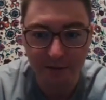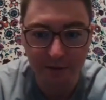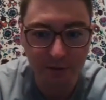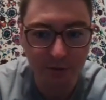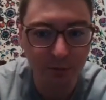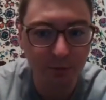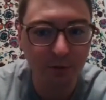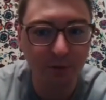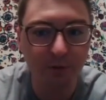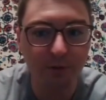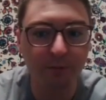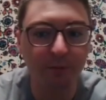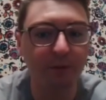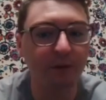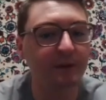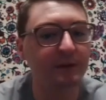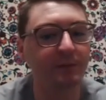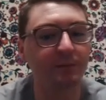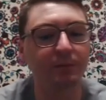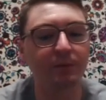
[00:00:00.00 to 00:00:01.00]
Subaru
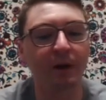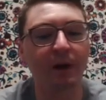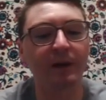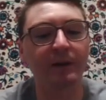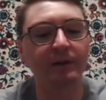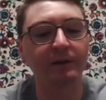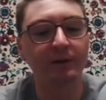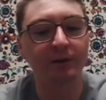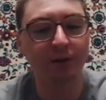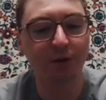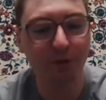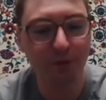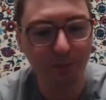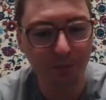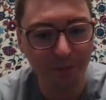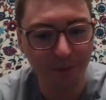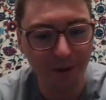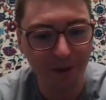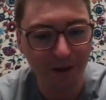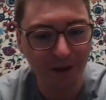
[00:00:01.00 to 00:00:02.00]
Impreza Brighton Coupe